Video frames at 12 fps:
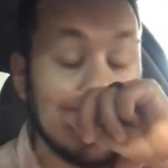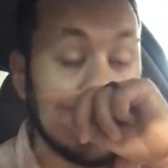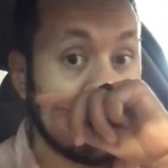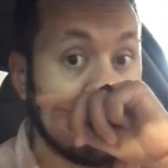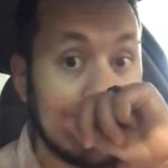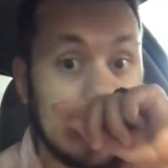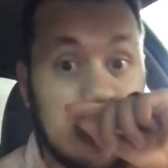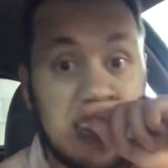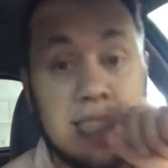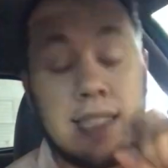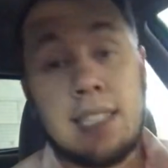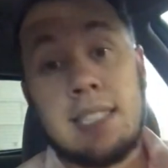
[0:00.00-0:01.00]
Scores a
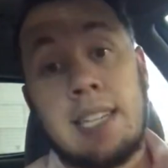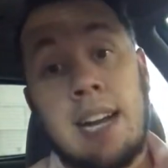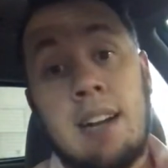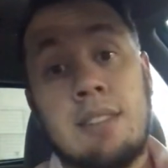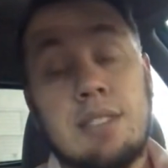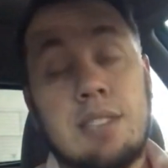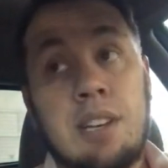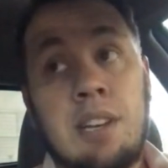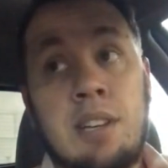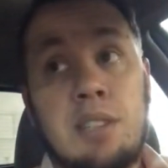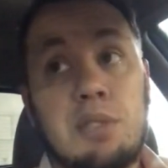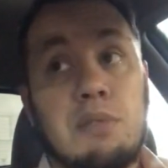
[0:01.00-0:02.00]
lot of touchdowns,
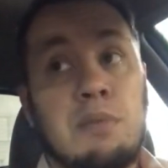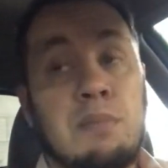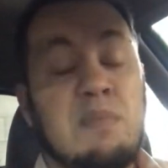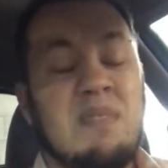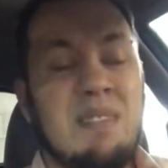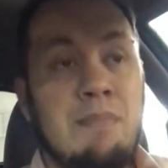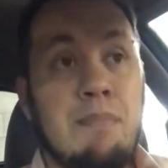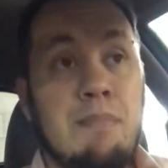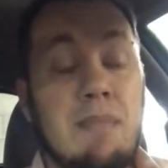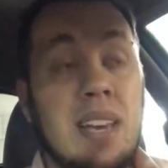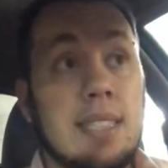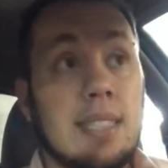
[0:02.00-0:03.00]

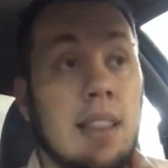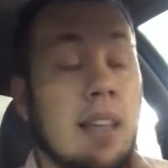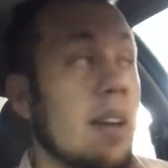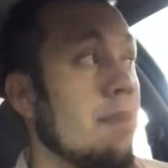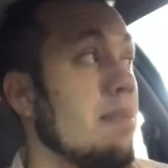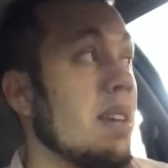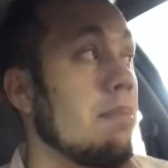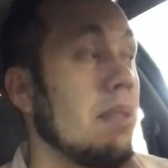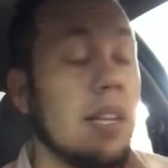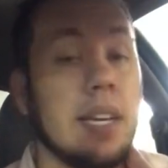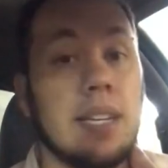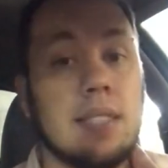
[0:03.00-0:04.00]
makes a lot of big
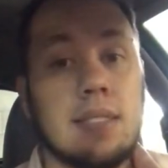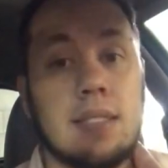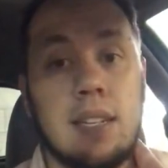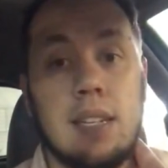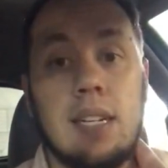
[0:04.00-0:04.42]
plays.